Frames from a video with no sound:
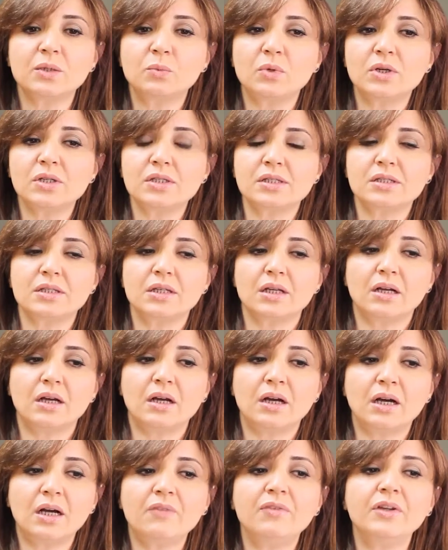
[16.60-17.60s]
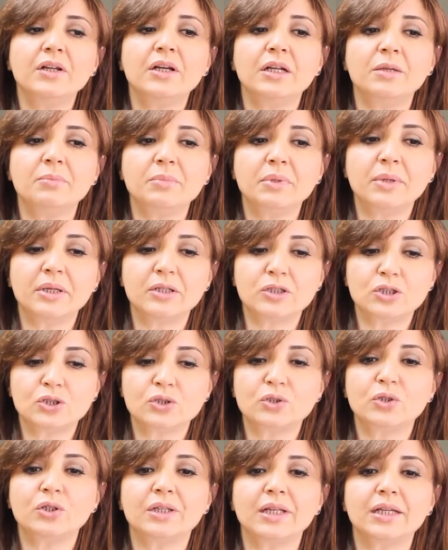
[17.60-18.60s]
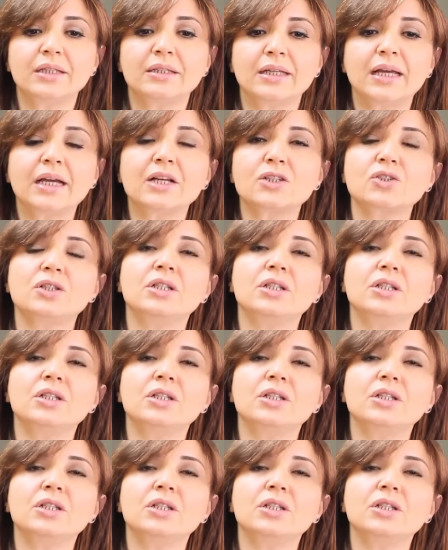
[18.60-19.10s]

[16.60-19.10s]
concern was how are we going to make sure that